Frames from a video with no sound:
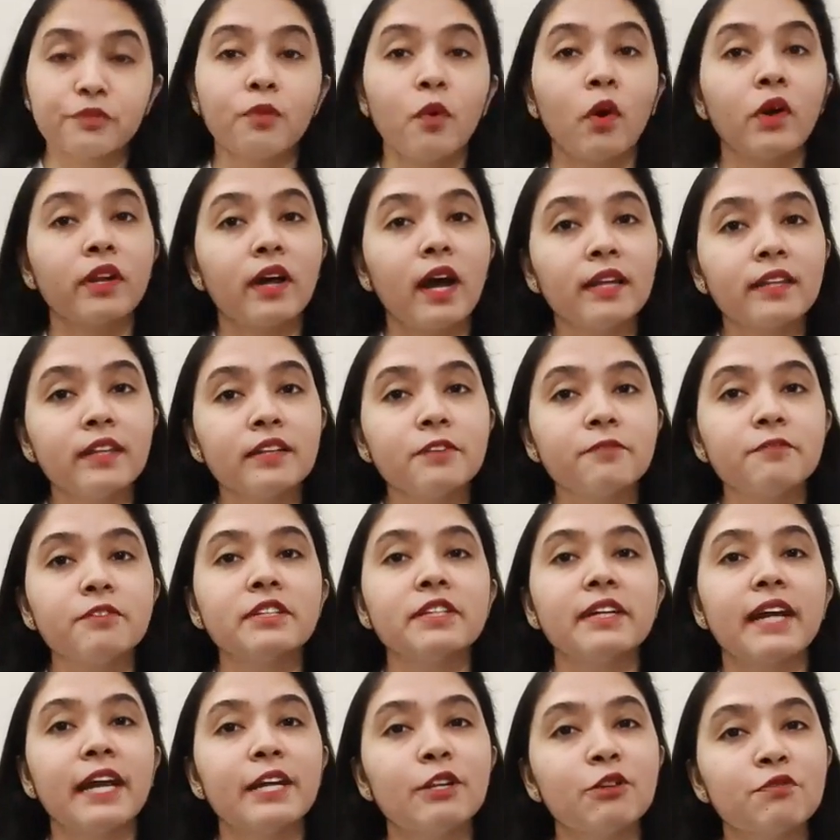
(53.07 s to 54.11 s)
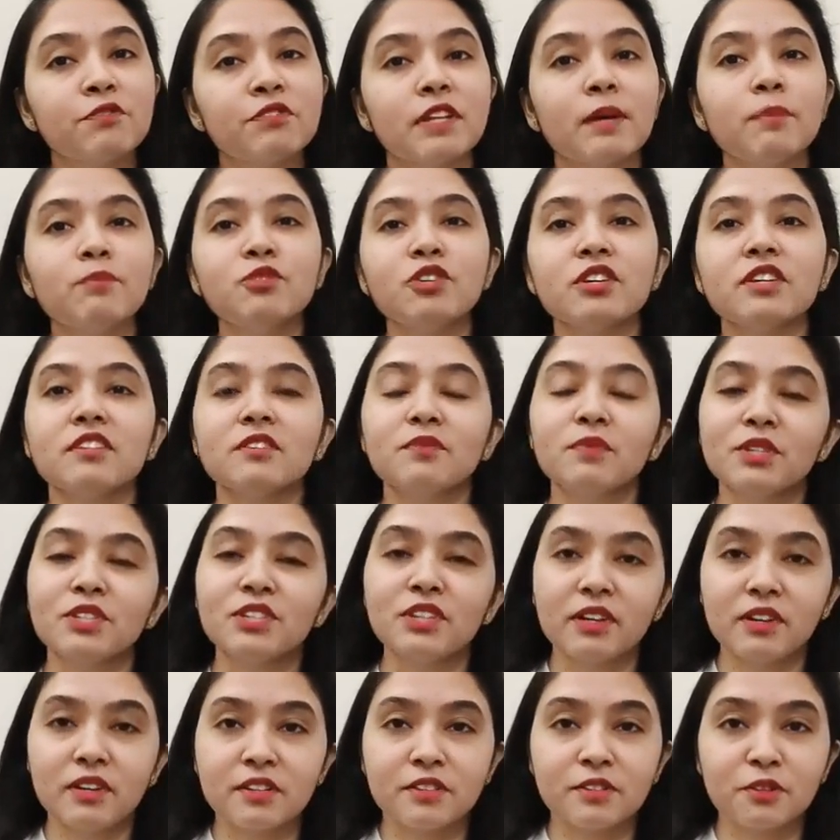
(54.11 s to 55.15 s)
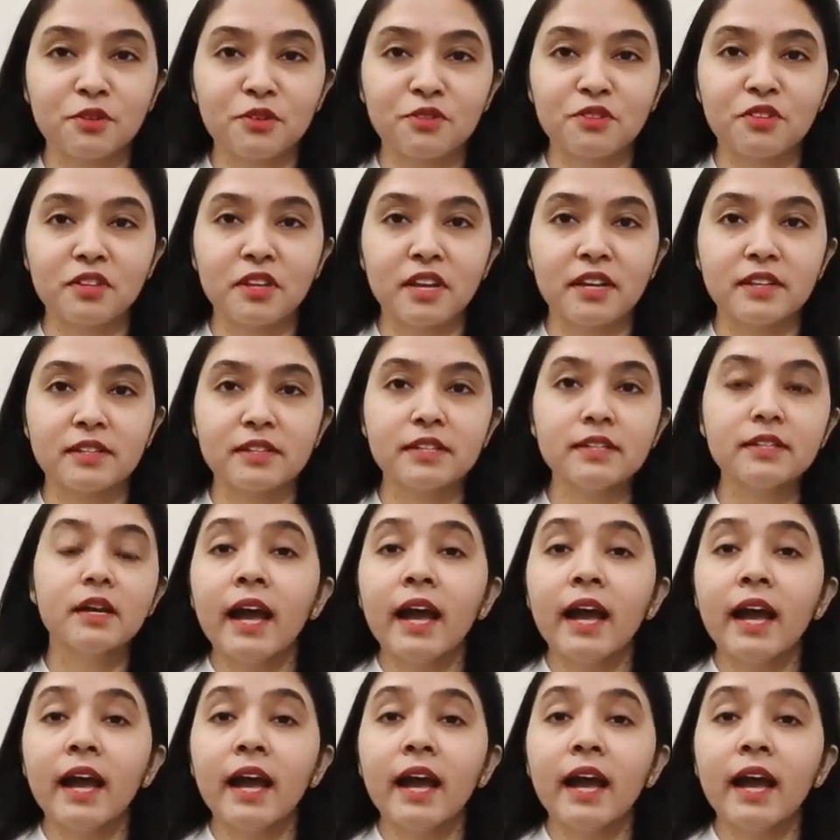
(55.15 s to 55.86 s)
what are the different kind of subjects which are associated,